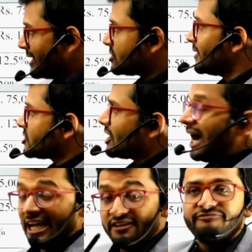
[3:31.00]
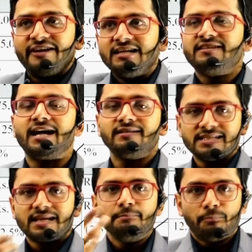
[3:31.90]
ones which I felt that
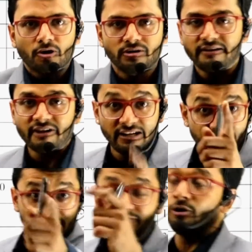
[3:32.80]
these are important and relevant